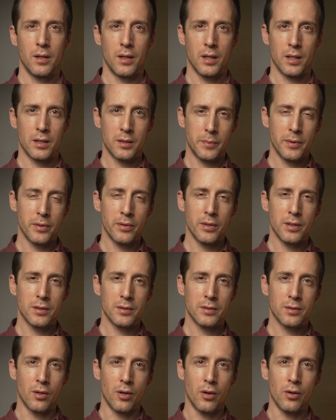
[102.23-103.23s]

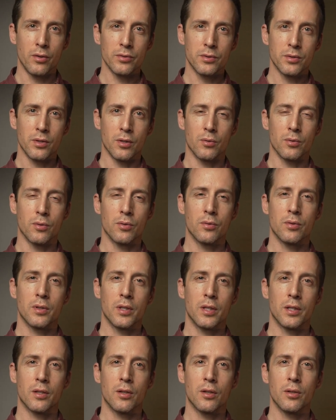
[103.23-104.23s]
Experience also
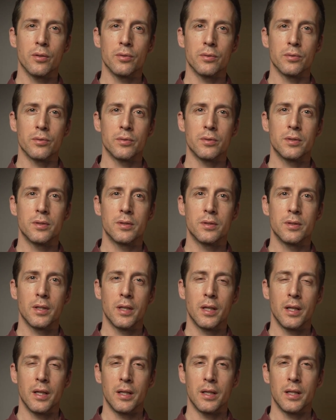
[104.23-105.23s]
includes
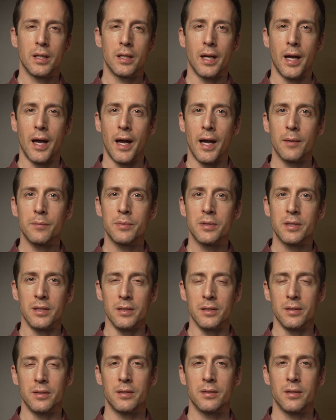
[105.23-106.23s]
the
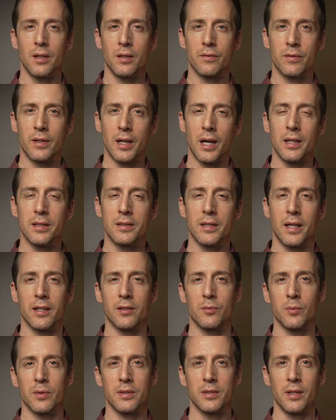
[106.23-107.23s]
absence of
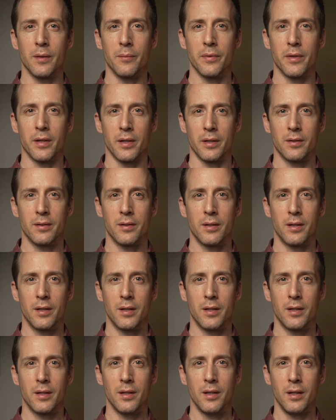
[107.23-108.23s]
contact with something
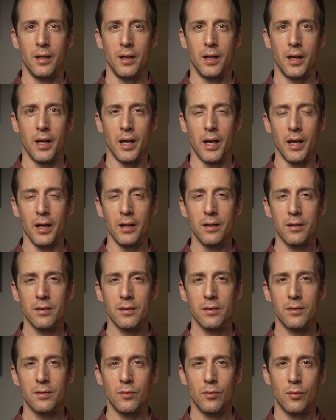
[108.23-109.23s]

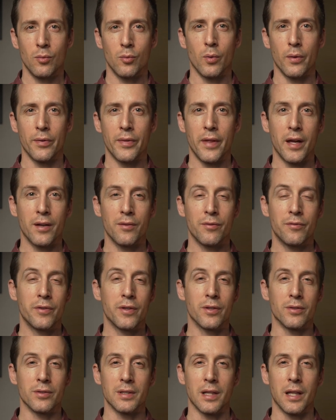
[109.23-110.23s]
and what that
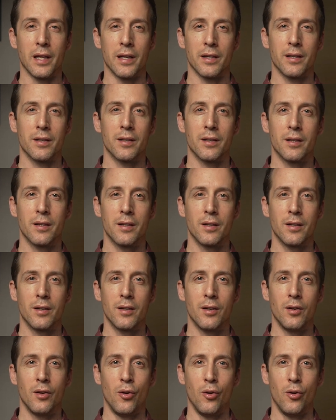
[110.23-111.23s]
feels like
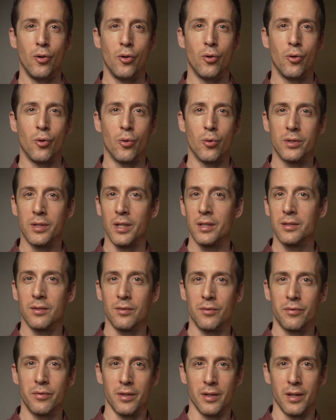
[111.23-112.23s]
or
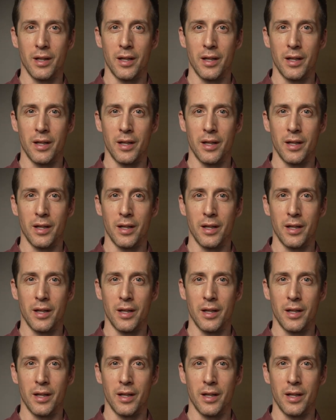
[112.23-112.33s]
doesn't feel